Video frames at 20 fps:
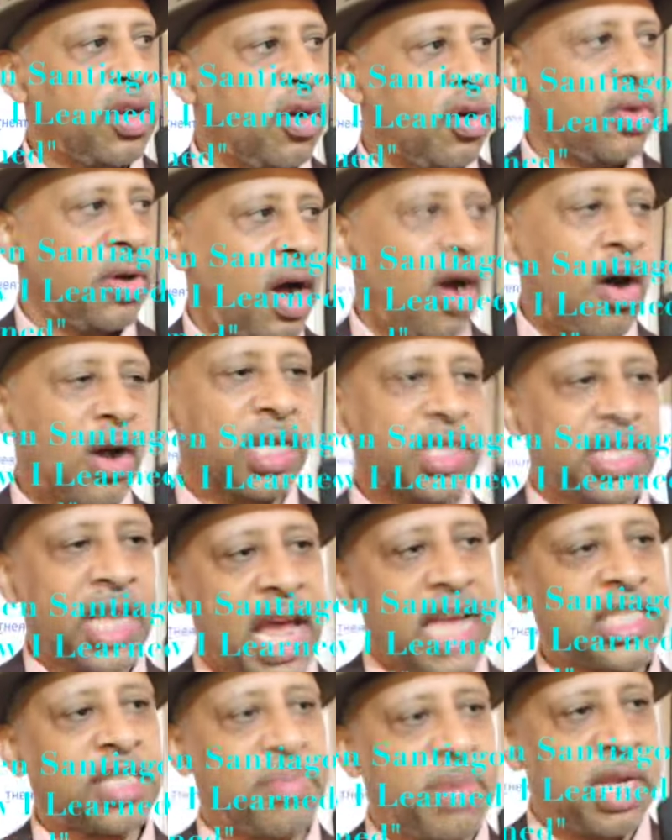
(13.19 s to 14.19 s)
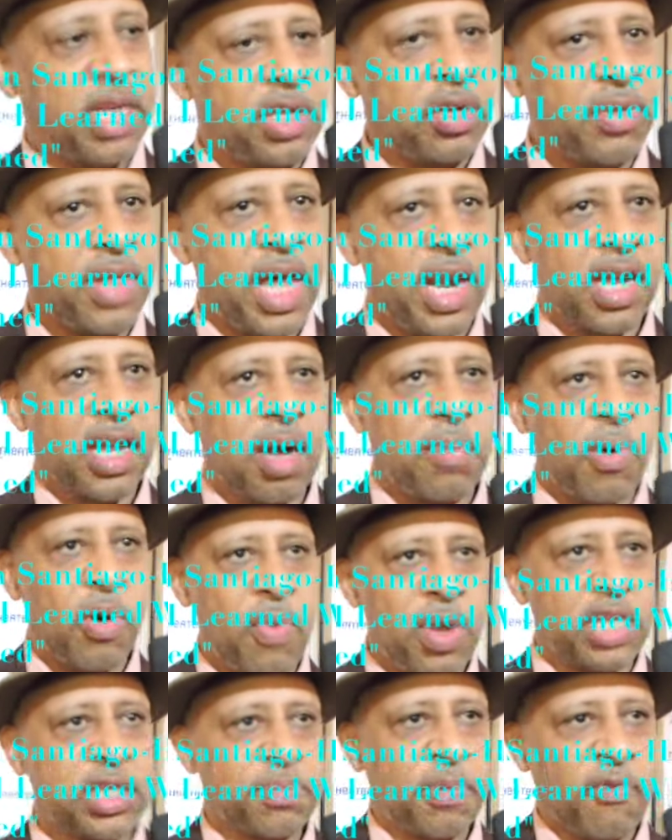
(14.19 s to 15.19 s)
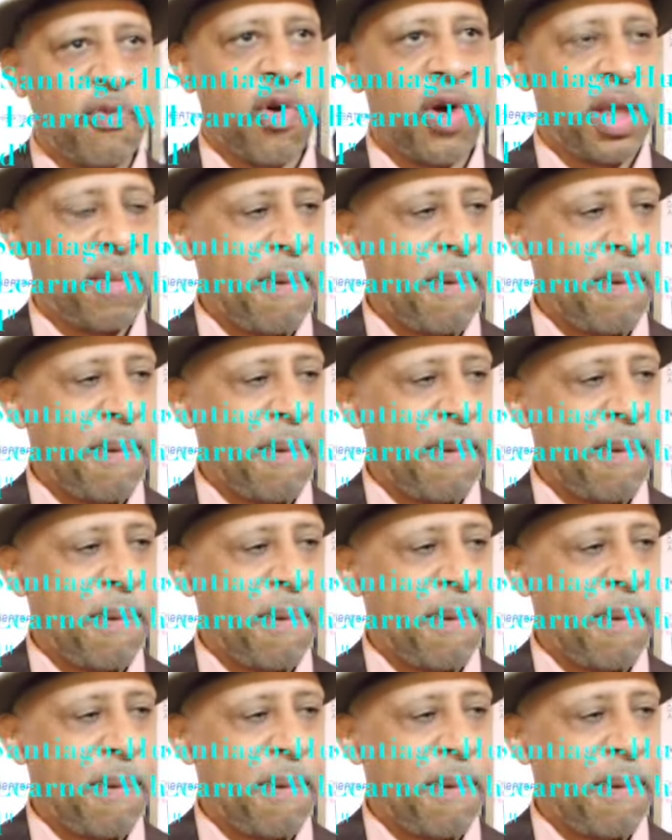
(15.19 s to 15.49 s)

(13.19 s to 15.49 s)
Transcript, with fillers: You know, August asked me to do that a couple weeks before